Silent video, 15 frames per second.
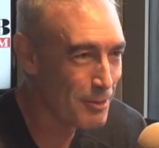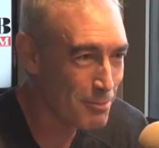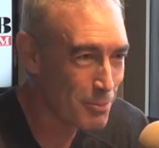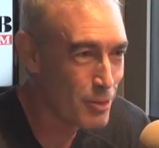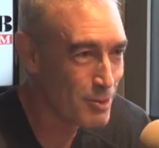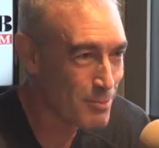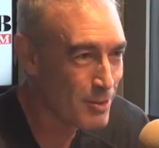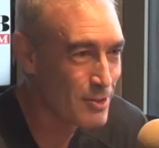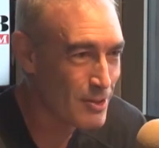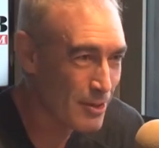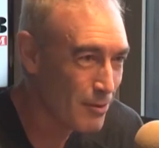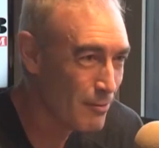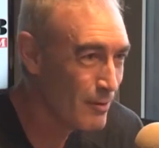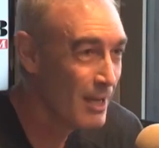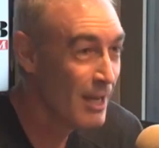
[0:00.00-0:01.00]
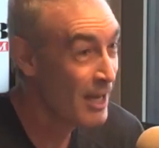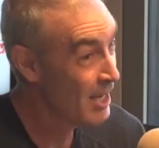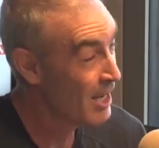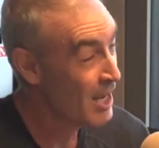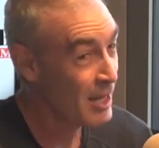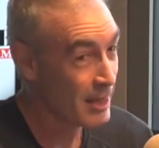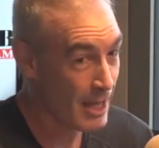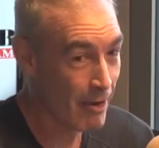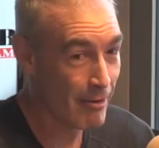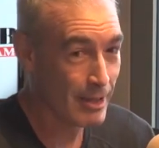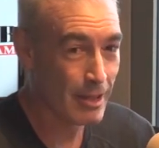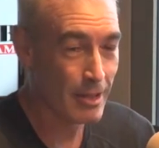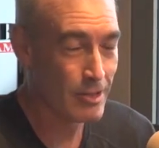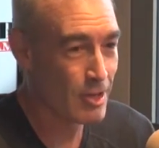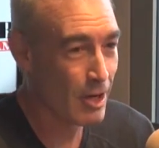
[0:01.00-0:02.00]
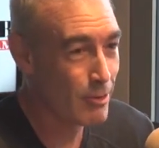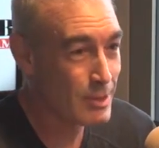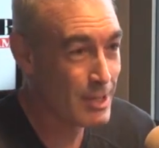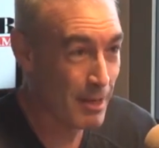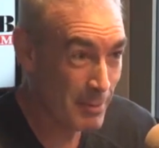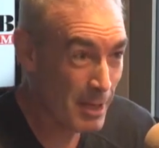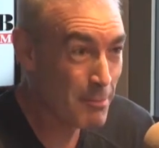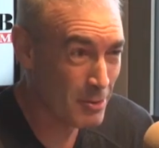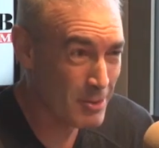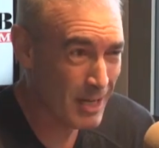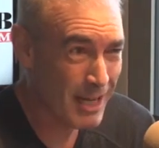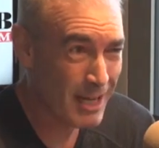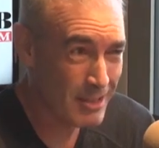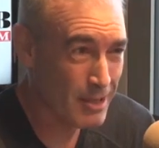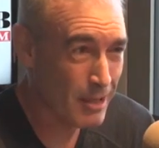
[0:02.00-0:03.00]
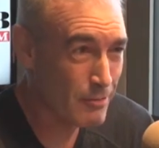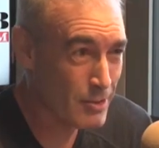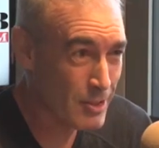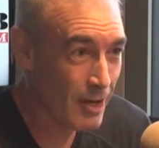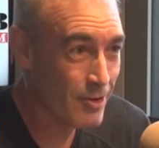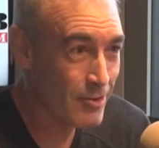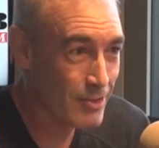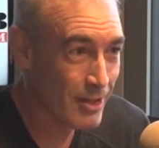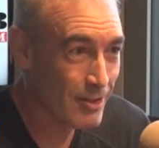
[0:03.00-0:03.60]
I can push myself, knowing that the show was coming up, because they are tough shows,